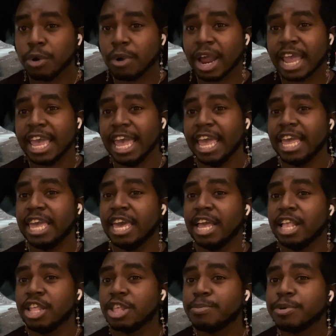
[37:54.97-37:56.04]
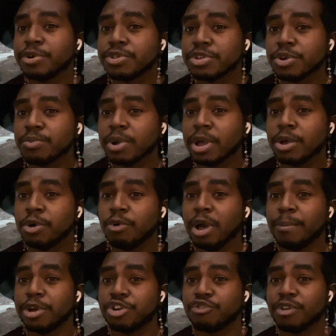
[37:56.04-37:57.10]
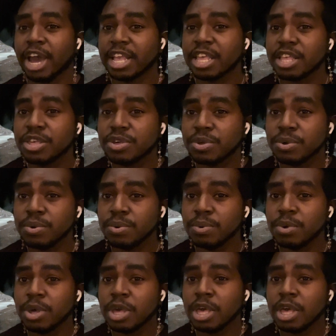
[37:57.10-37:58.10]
or I can't get another person around who I'm attracted to